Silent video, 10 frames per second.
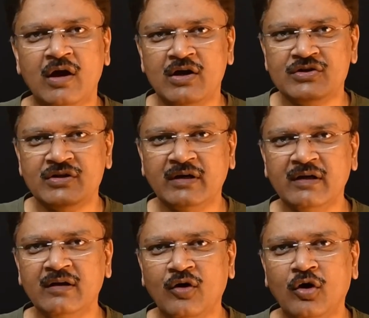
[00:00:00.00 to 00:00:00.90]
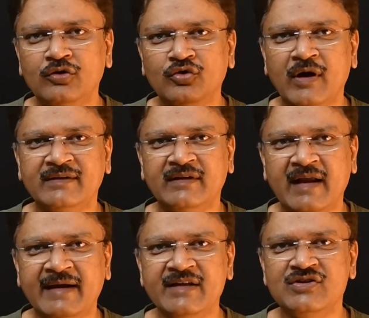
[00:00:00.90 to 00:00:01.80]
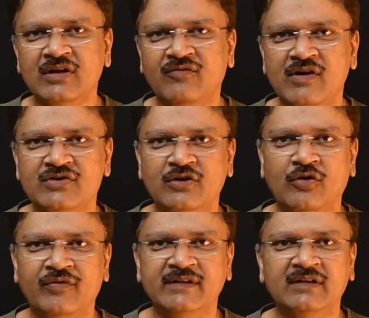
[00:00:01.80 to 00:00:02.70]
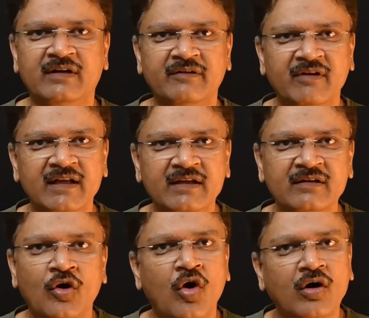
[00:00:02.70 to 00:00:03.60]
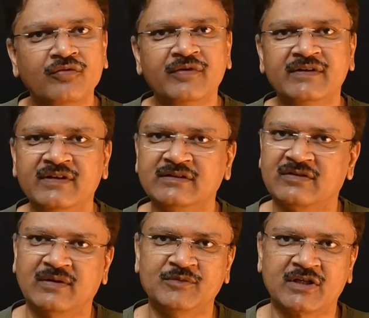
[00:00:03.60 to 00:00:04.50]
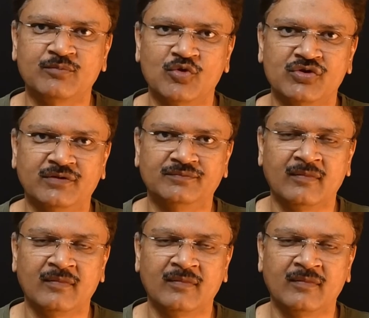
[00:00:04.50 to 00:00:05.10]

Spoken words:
Shutter also has an additional function of either revealing or freezing the subject motion.